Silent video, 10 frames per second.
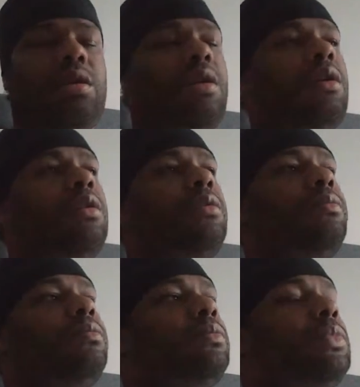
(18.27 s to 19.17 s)
um,
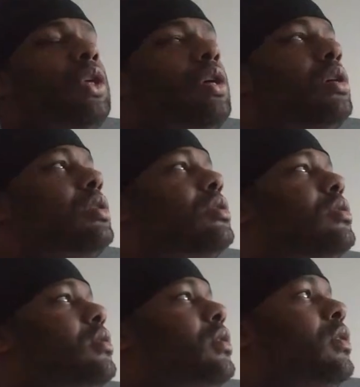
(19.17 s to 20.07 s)
because
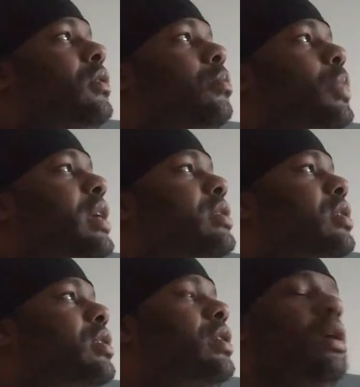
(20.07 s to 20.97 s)

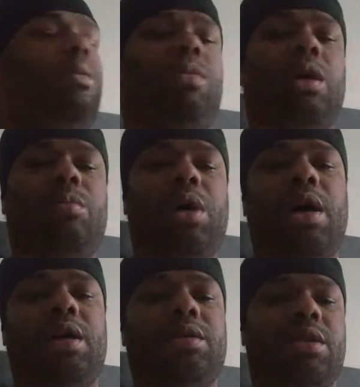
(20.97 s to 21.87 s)
basically I'm
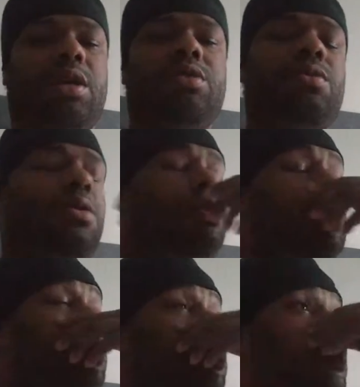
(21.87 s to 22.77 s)
behind schedule on that.